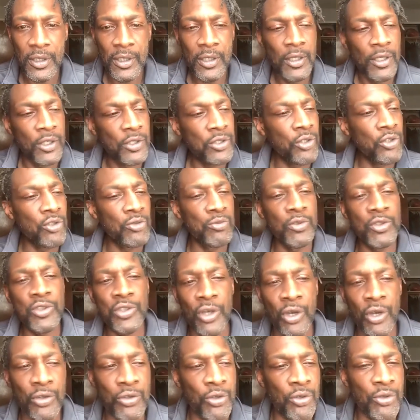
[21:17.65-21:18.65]
Excuse me,
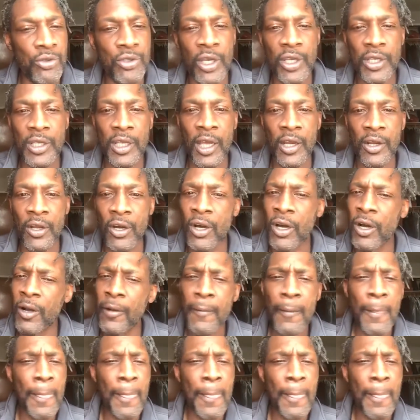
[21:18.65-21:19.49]
sir, do you think that uh